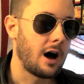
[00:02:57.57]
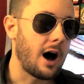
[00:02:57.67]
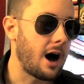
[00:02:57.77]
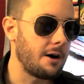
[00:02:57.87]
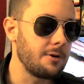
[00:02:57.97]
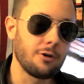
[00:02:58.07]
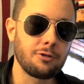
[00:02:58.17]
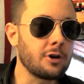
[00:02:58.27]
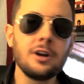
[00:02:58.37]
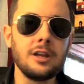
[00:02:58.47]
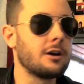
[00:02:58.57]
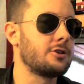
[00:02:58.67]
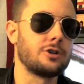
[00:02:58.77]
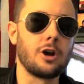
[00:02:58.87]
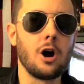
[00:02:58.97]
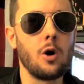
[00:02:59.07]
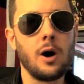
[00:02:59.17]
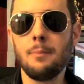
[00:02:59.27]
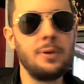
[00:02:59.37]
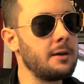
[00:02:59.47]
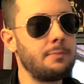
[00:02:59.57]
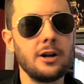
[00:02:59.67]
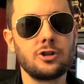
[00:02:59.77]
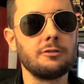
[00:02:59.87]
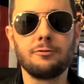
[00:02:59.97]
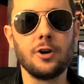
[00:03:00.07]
30 years ago, a big budget